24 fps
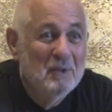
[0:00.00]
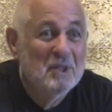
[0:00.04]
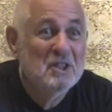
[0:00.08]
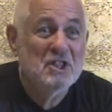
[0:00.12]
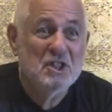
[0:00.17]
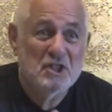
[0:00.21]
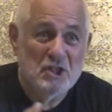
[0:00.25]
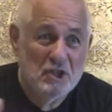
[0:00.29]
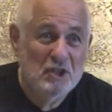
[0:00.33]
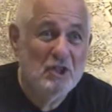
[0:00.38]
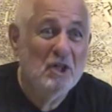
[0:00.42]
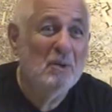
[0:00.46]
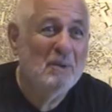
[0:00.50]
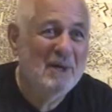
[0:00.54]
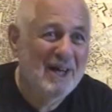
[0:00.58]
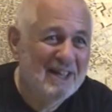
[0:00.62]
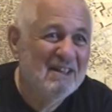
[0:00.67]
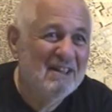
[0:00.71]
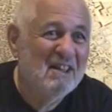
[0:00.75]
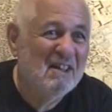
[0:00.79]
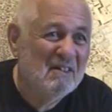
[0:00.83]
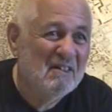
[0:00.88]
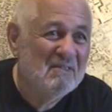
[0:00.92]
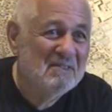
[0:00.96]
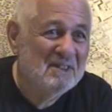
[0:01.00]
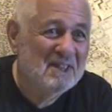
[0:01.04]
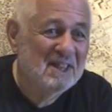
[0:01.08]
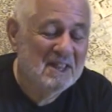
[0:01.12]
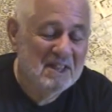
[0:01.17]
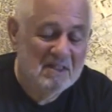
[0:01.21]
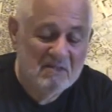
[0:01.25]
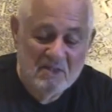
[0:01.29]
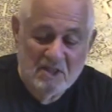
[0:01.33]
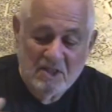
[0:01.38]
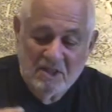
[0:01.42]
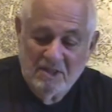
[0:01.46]
which as you know, I love
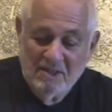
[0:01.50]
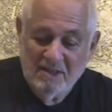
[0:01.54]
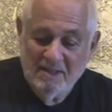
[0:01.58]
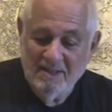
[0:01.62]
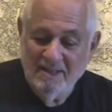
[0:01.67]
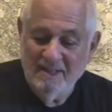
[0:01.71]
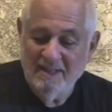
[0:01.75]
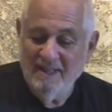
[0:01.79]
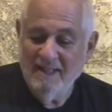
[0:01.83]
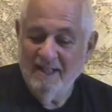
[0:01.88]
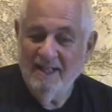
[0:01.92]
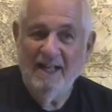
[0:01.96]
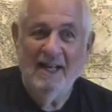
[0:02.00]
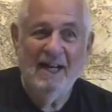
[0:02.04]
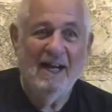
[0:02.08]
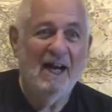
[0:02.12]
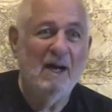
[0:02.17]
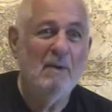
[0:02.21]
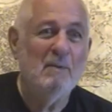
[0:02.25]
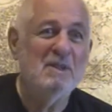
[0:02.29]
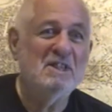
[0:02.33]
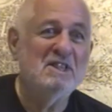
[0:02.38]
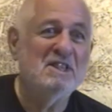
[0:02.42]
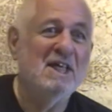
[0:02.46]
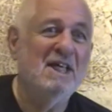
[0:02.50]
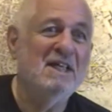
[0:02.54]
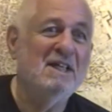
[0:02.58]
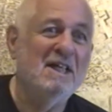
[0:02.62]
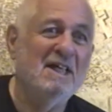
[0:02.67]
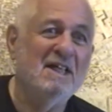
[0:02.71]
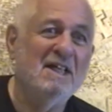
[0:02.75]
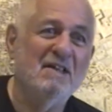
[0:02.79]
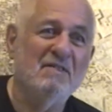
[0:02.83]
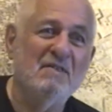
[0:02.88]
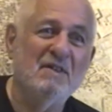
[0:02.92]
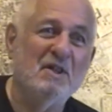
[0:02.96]
television. Yeah. I would say
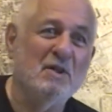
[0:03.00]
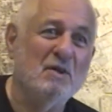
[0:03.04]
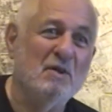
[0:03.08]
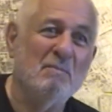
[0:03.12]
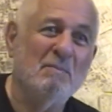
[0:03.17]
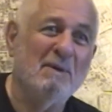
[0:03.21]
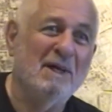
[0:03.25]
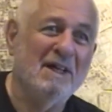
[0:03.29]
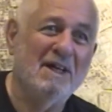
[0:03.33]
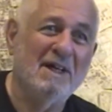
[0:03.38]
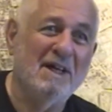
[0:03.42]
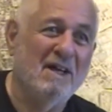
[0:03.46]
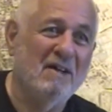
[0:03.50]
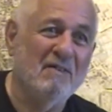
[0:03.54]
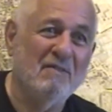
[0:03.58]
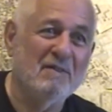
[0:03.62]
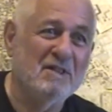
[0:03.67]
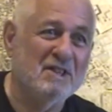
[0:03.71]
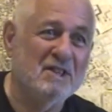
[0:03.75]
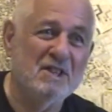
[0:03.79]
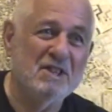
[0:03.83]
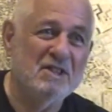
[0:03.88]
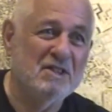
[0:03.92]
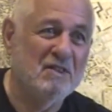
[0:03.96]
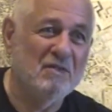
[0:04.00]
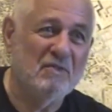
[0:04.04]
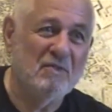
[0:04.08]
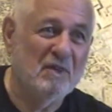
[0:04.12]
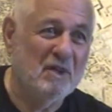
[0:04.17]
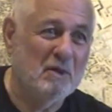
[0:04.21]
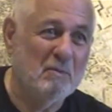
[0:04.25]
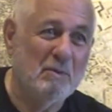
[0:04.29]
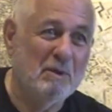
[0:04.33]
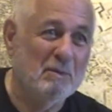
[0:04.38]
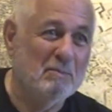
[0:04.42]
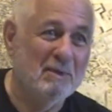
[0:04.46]
that every year at my conference just to
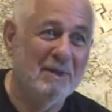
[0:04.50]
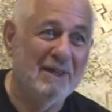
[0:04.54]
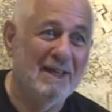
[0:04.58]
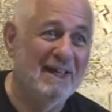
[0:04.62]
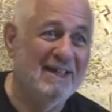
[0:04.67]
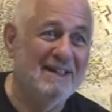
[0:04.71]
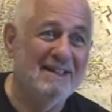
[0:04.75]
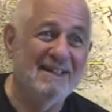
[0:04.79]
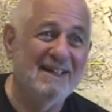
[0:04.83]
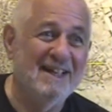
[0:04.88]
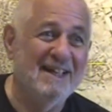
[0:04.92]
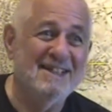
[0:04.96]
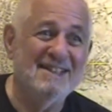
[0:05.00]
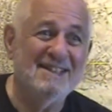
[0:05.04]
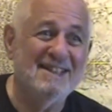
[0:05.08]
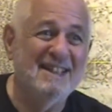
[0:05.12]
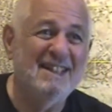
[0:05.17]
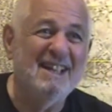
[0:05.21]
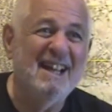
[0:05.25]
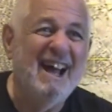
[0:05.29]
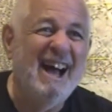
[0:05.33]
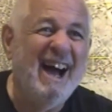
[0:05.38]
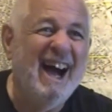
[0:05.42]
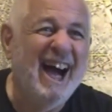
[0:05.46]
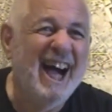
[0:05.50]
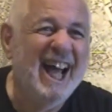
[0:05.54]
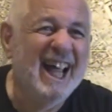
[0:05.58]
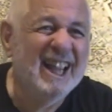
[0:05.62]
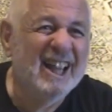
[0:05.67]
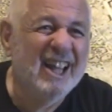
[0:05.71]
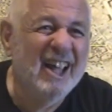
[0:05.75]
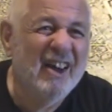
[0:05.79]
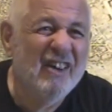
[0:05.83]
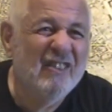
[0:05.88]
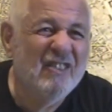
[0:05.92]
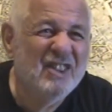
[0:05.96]
freak people out. I said,
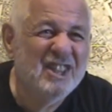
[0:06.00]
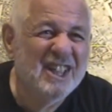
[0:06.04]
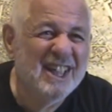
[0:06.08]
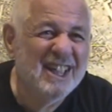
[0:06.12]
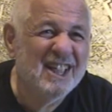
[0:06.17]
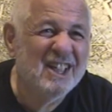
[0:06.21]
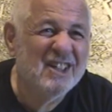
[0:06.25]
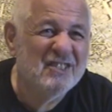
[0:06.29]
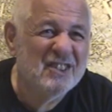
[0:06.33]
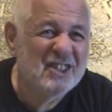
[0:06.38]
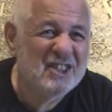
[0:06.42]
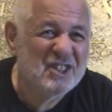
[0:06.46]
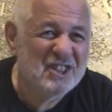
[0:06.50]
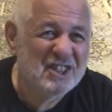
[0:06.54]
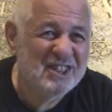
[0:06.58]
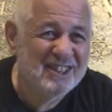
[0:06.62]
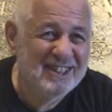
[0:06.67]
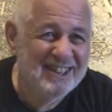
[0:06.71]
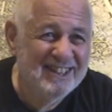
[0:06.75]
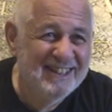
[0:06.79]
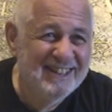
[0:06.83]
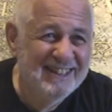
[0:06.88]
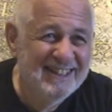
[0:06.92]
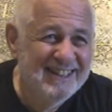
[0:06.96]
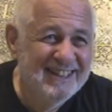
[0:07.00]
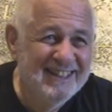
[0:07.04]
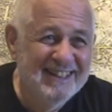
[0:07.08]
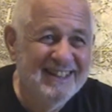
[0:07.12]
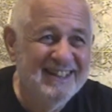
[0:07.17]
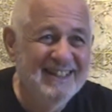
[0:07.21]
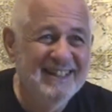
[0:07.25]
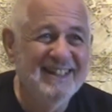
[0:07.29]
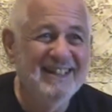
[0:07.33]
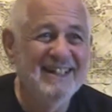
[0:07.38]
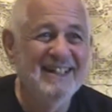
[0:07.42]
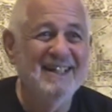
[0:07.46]
I love television.
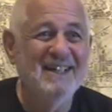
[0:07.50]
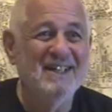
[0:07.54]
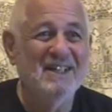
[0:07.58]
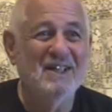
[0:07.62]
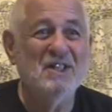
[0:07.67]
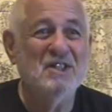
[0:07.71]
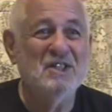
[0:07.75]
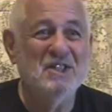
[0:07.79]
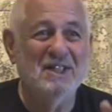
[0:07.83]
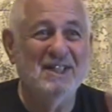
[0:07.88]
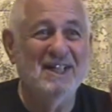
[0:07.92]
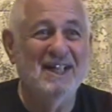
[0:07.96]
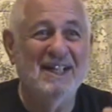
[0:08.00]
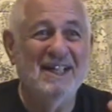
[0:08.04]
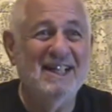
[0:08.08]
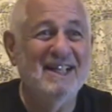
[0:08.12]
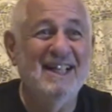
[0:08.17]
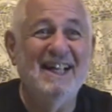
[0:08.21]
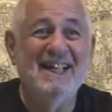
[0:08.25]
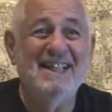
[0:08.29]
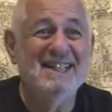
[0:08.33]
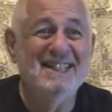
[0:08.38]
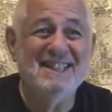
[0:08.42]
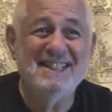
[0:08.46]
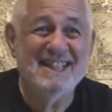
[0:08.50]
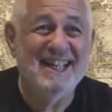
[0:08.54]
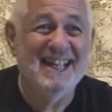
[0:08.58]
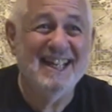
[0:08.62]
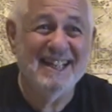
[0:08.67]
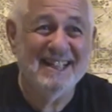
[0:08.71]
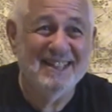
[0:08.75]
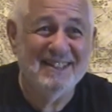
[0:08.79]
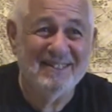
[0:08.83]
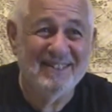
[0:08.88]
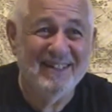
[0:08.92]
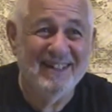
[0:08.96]
Because you're not allowed to
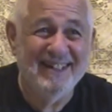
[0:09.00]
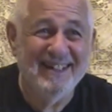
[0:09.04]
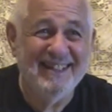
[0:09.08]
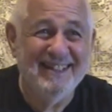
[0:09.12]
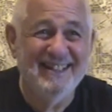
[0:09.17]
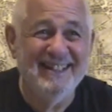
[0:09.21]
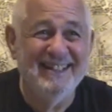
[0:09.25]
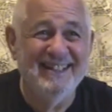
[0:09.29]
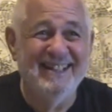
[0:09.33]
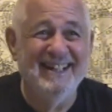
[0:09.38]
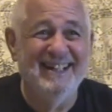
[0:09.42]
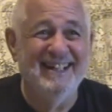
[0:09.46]
say it, right?